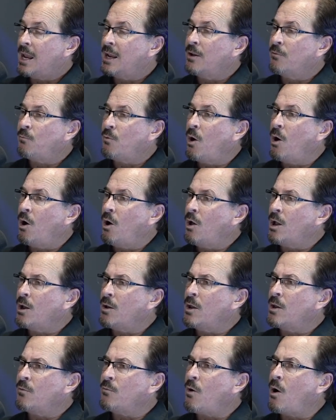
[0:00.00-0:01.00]
and if all
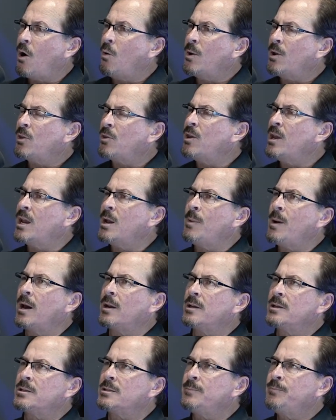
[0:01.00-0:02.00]
if all we think
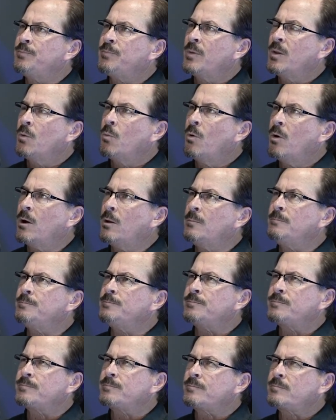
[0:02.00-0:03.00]
about is well
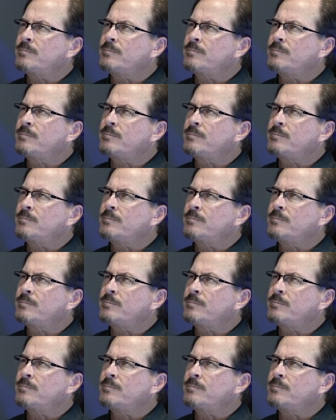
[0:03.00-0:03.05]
